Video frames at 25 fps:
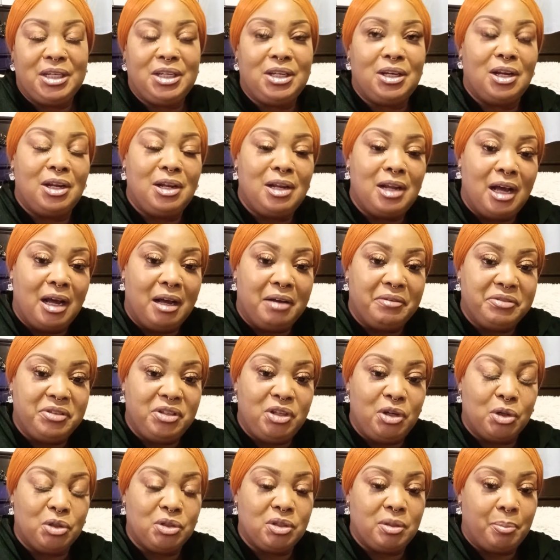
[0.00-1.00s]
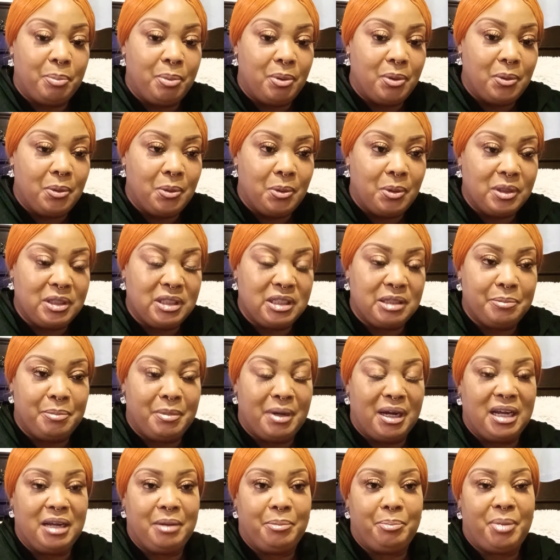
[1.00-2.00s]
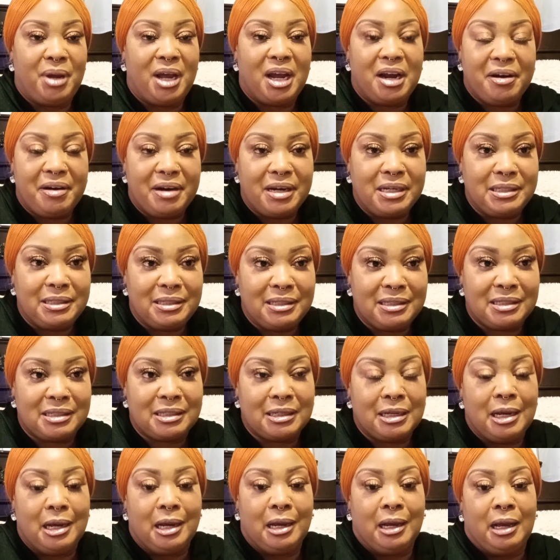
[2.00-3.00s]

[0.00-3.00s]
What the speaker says: your love, your support, my parents.